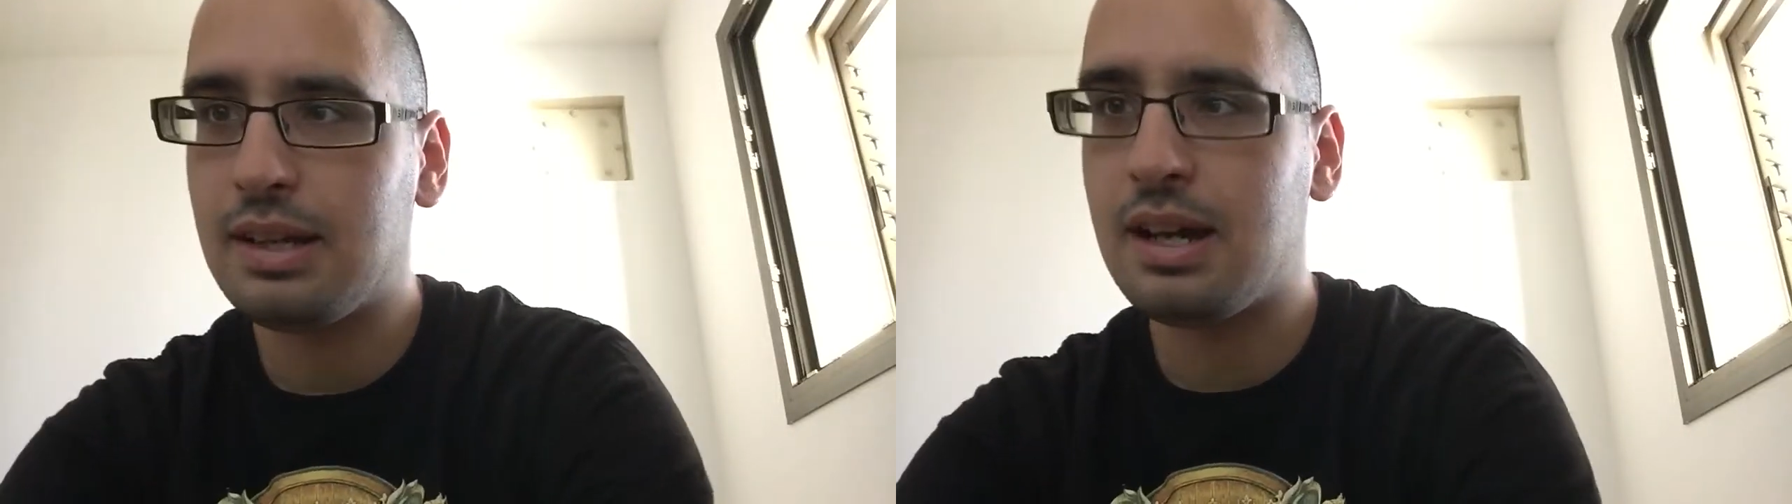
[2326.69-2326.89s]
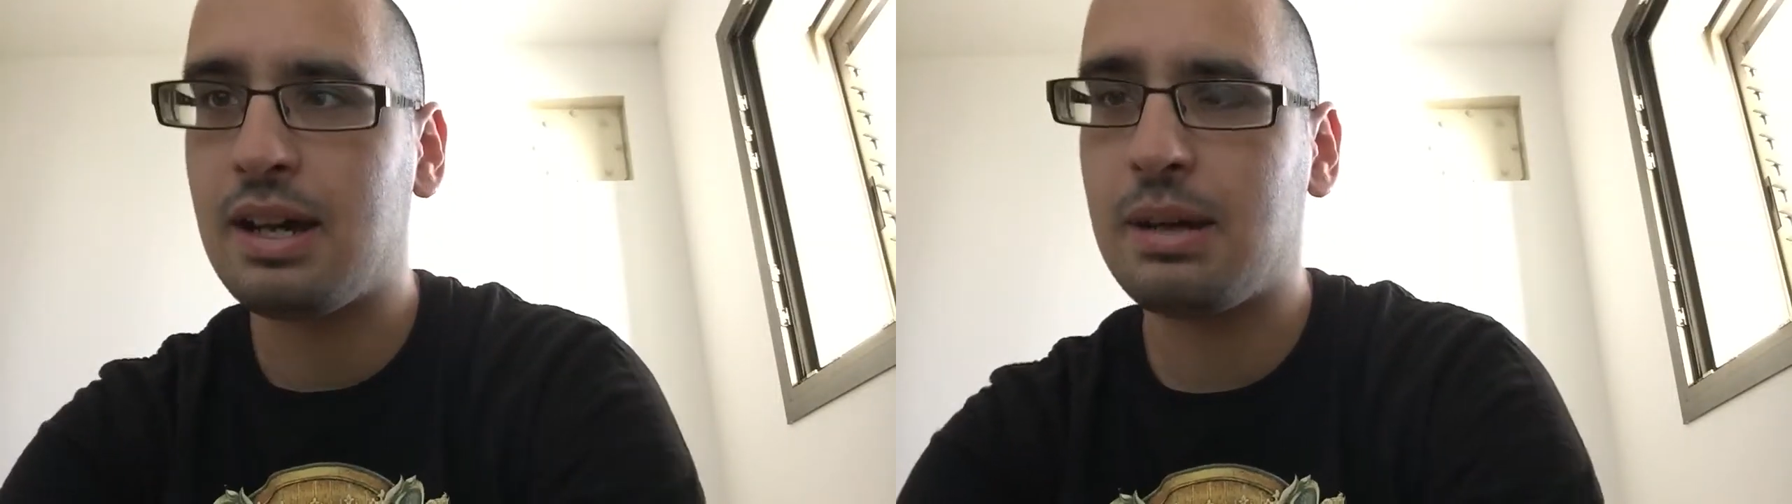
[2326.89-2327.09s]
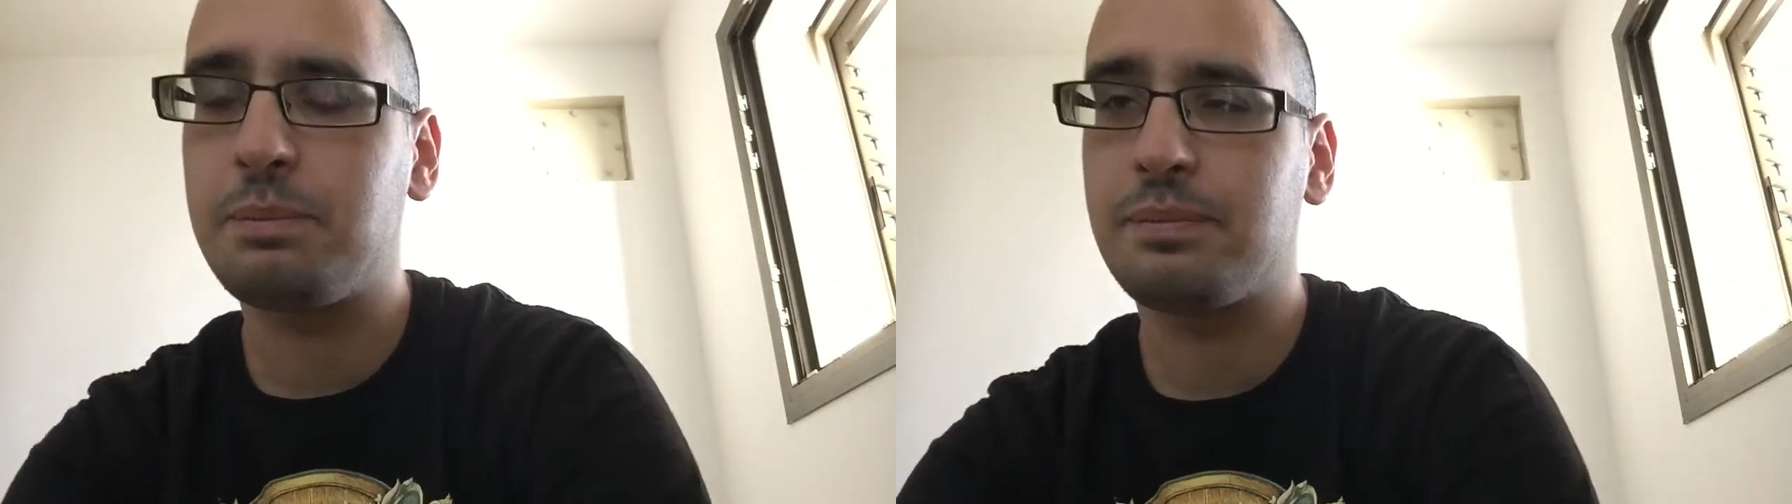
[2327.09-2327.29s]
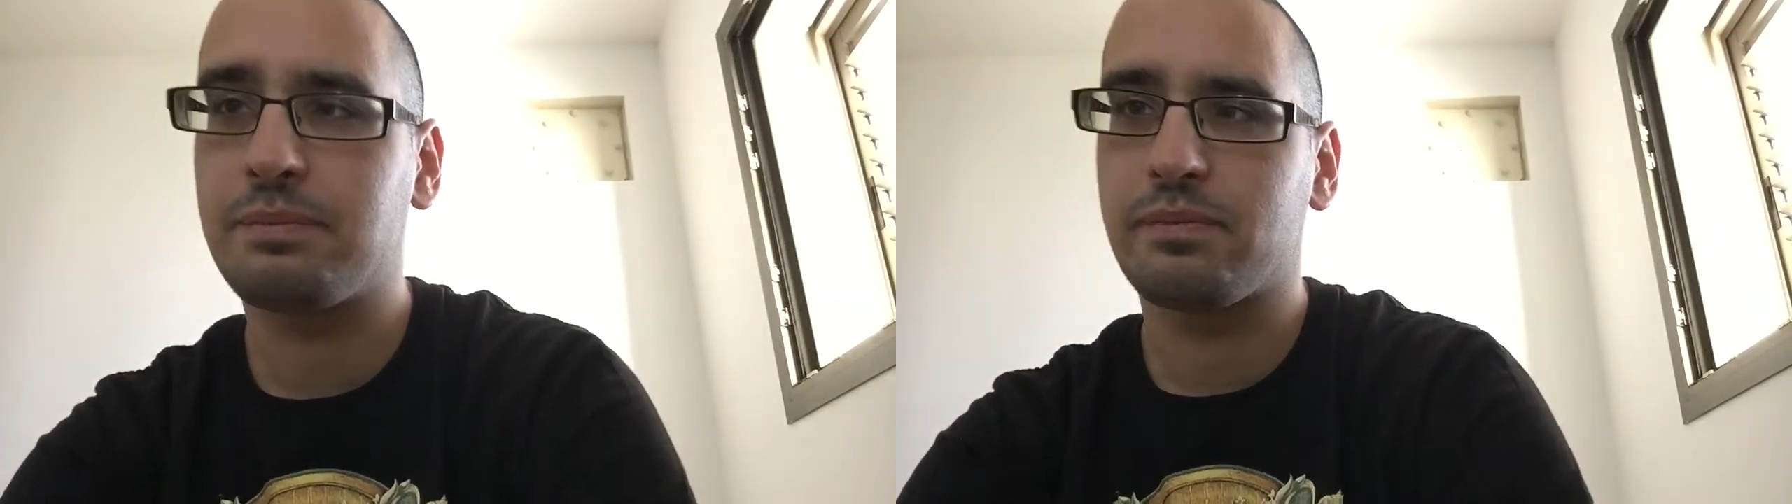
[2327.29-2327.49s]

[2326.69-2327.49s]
um,